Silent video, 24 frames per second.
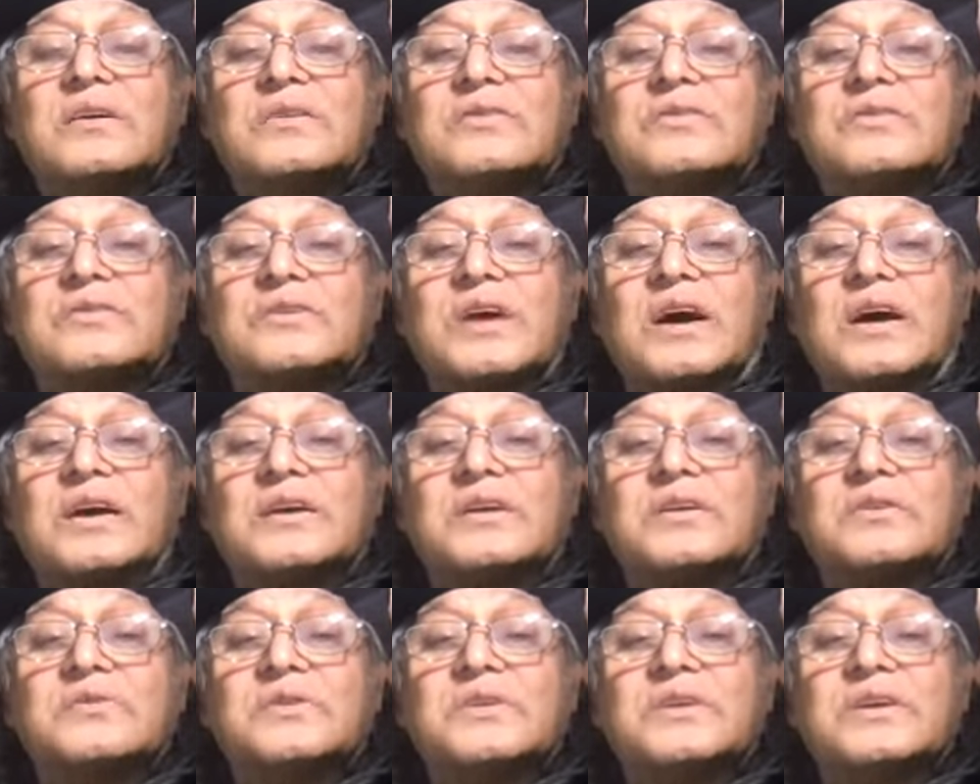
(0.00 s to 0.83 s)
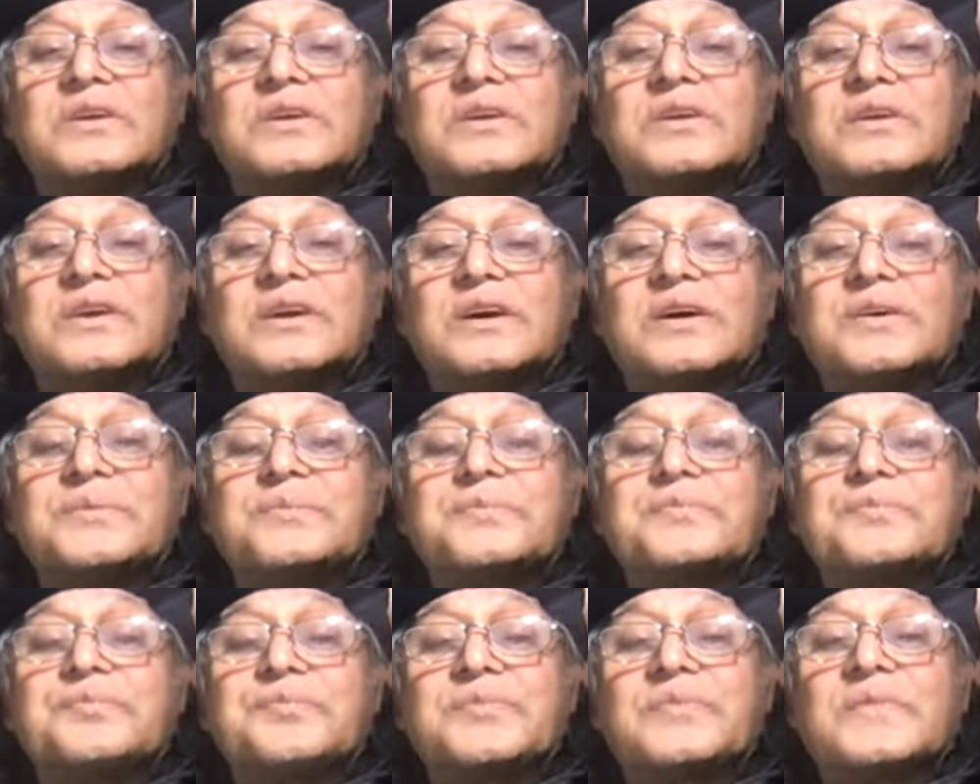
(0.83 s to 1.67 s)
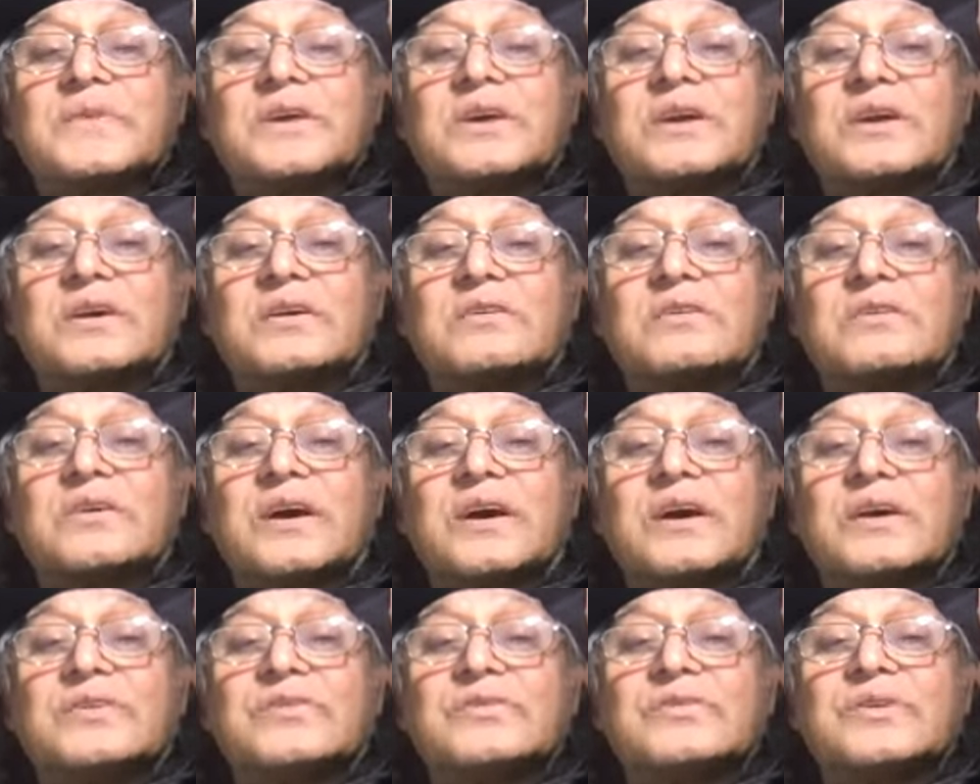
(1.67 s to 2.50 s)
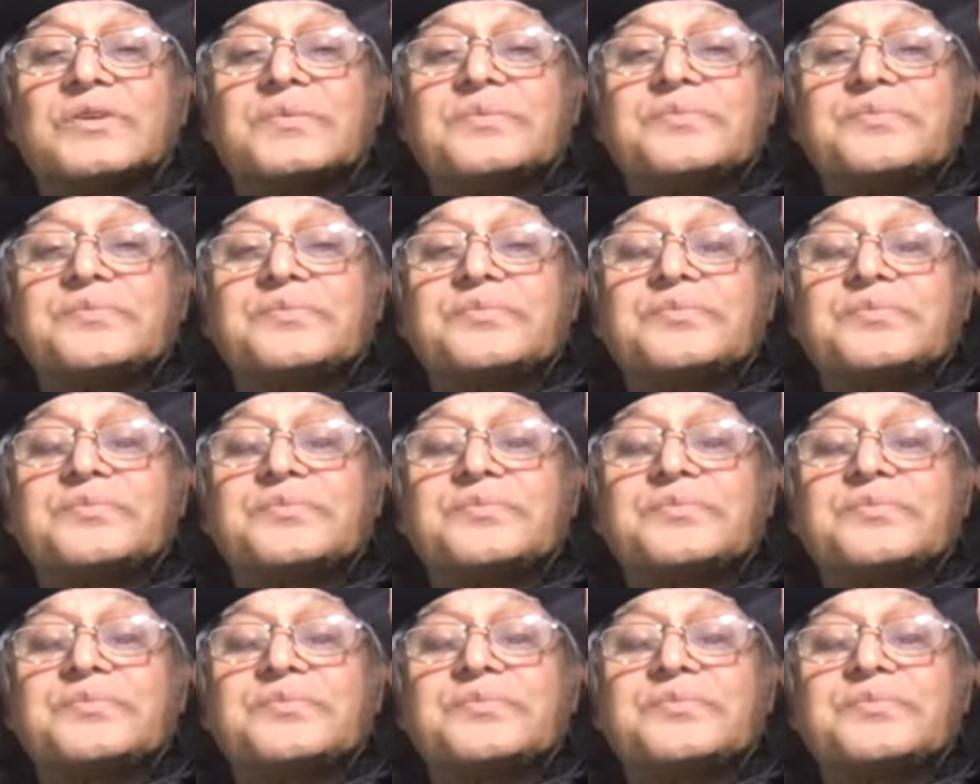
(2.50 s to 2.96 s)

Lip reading: starting with India recognizing.